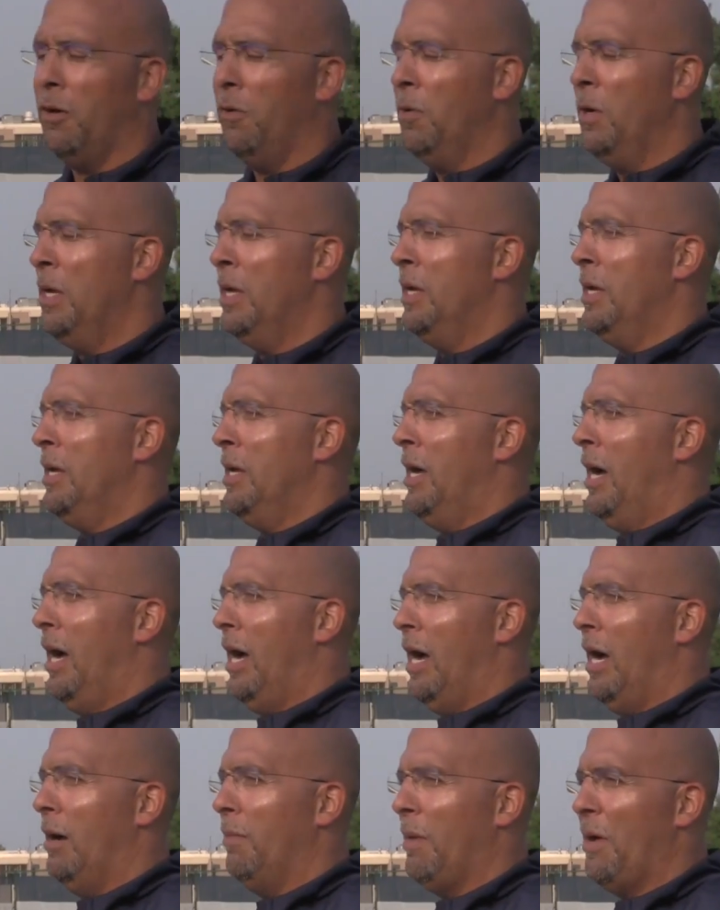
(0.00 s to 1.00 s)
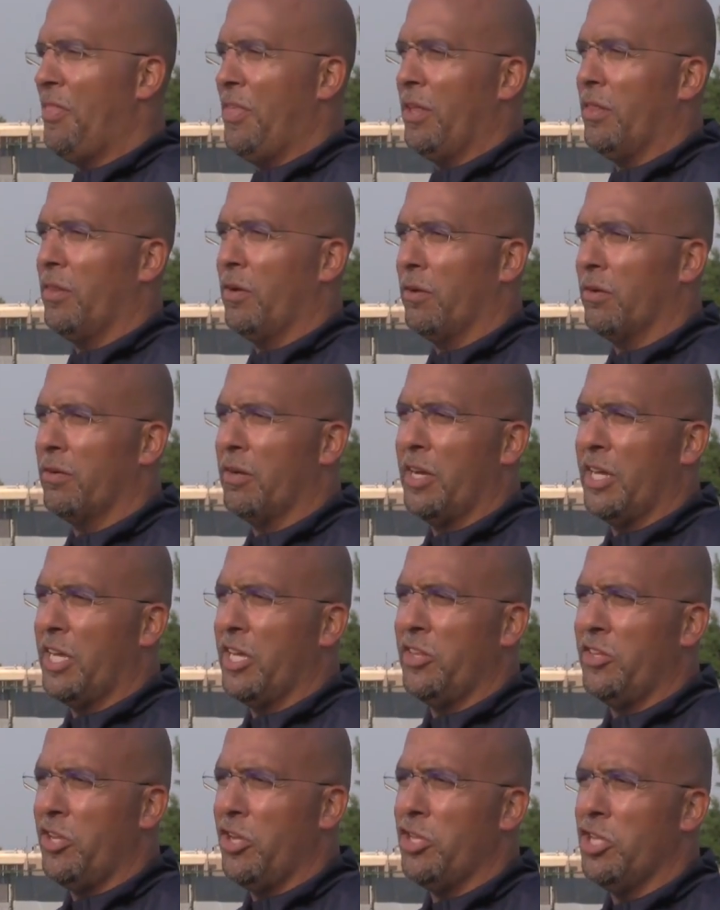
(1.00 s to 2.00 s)
you know. I think they're going to
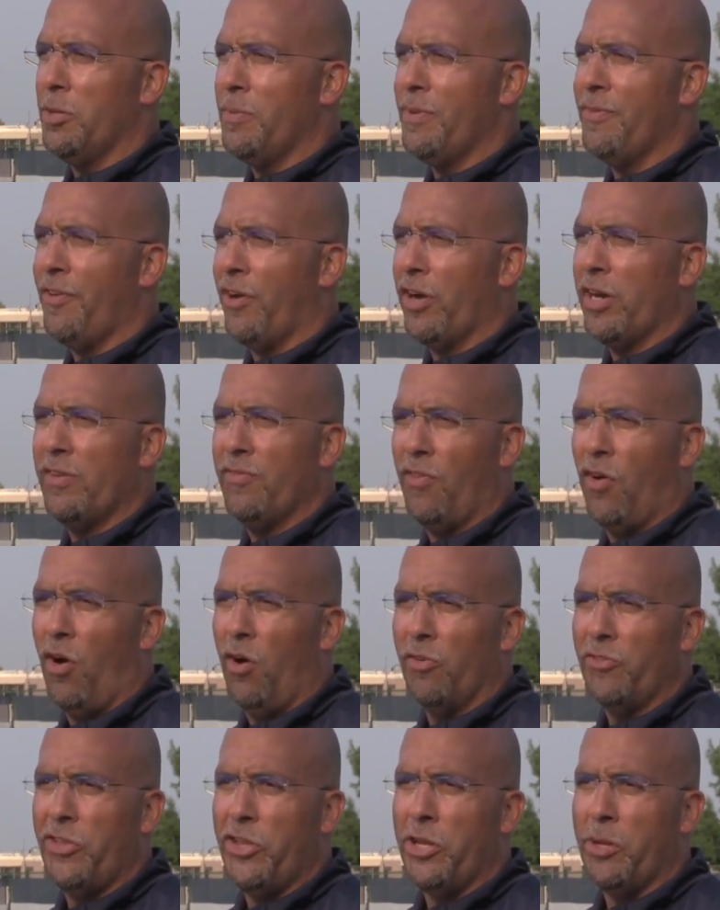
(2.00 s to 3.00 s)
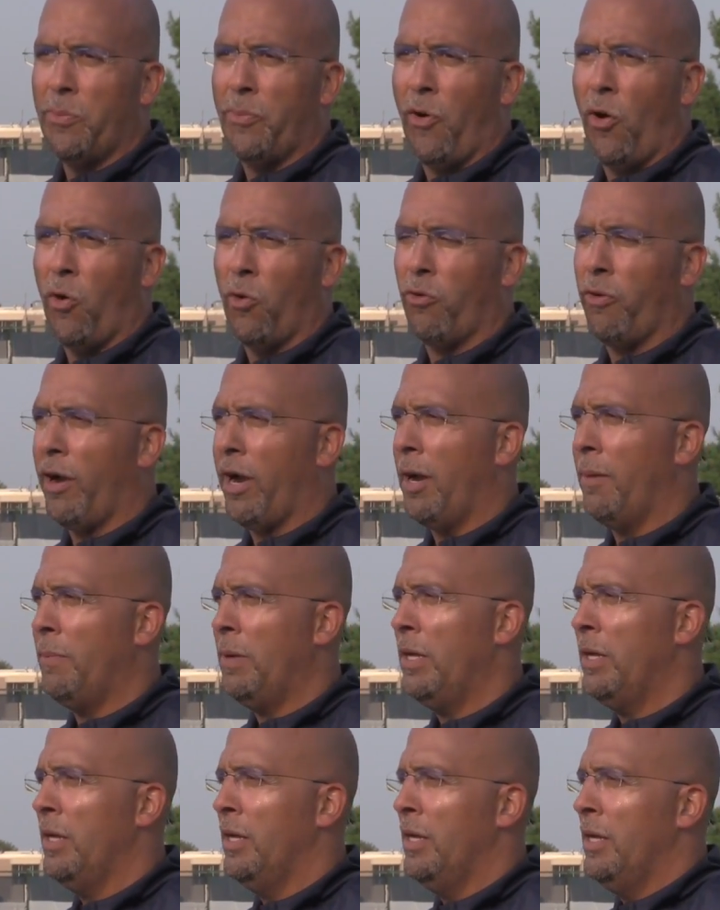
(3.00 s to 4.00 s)
continue to be very involved in the program.
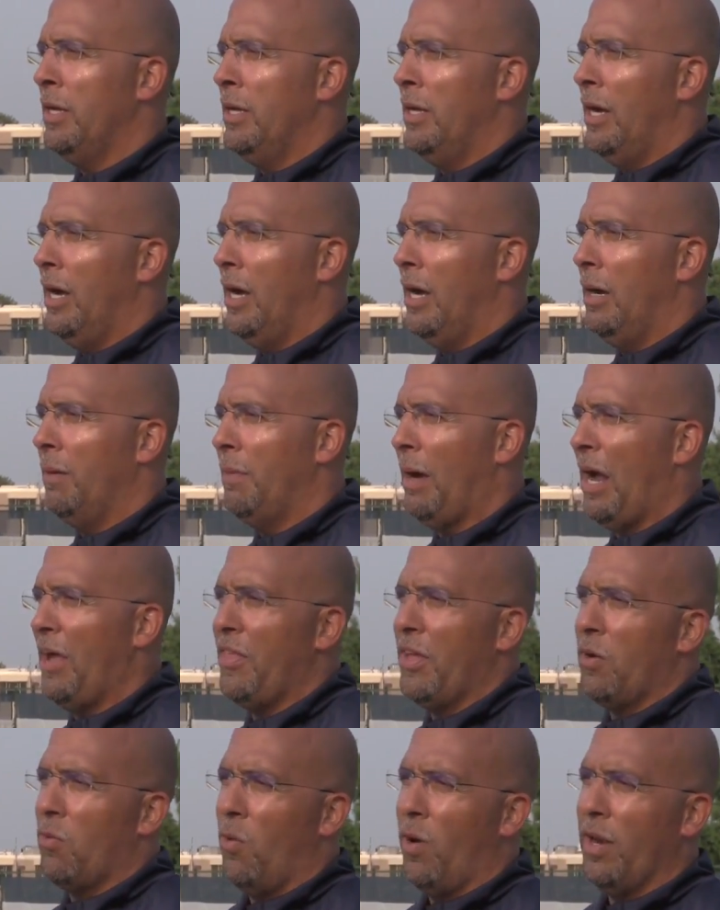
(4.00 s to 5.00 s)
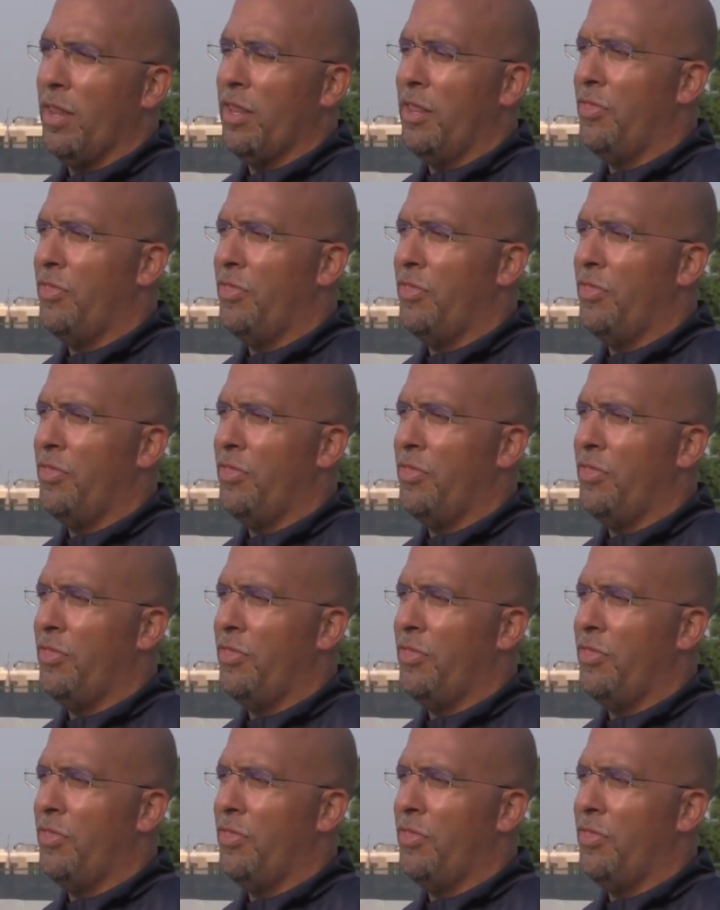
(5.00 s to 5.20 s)
I think one